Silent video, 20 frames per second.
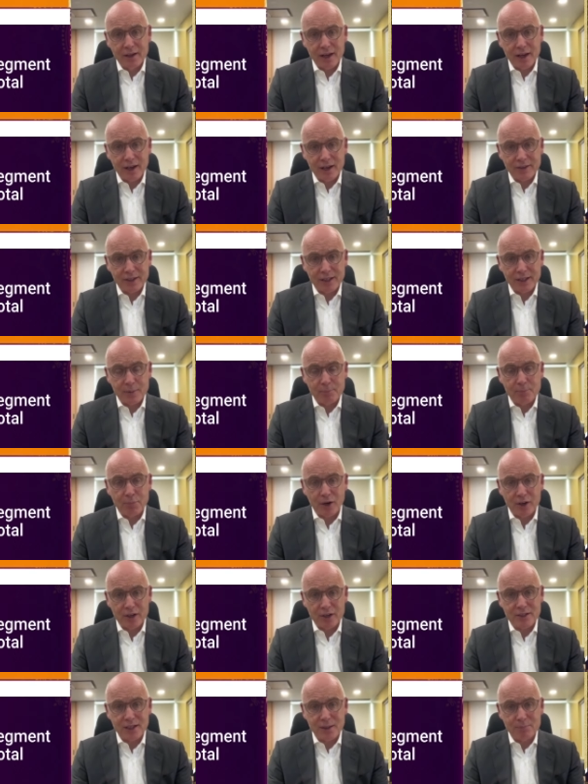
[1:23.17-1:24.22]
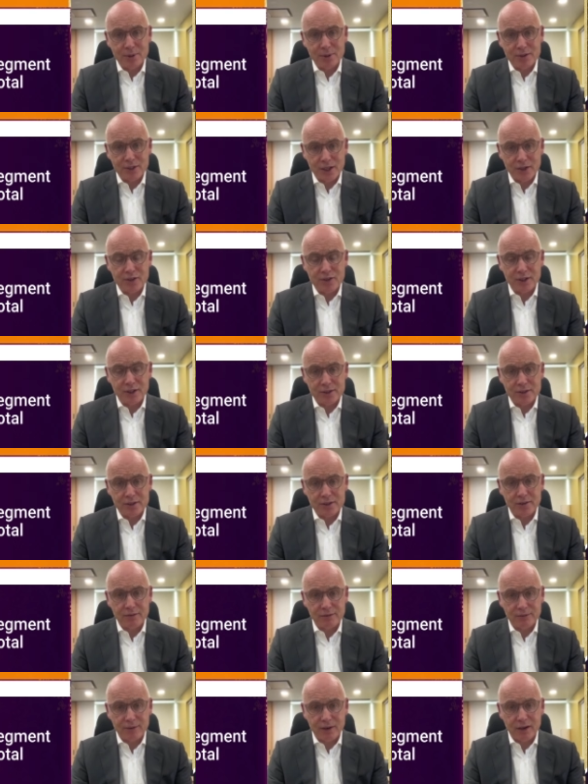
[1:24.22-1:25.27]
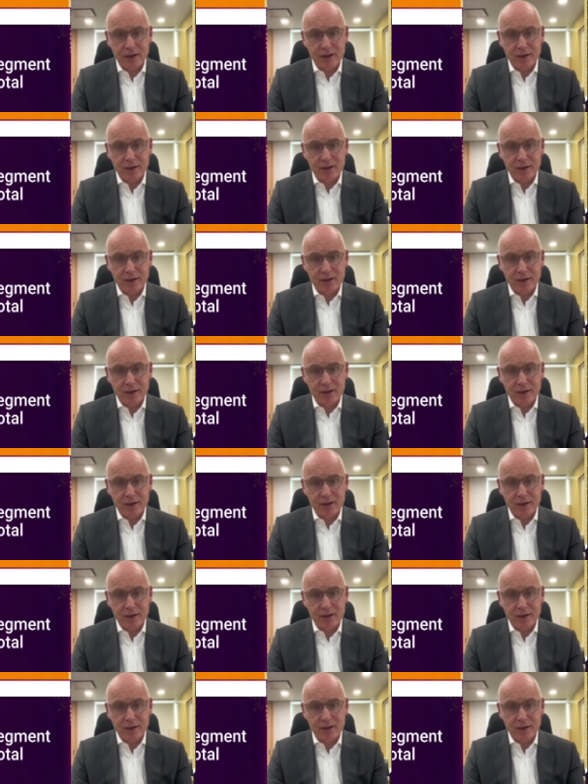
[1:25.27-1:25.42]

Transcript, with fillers: I think the policy positions of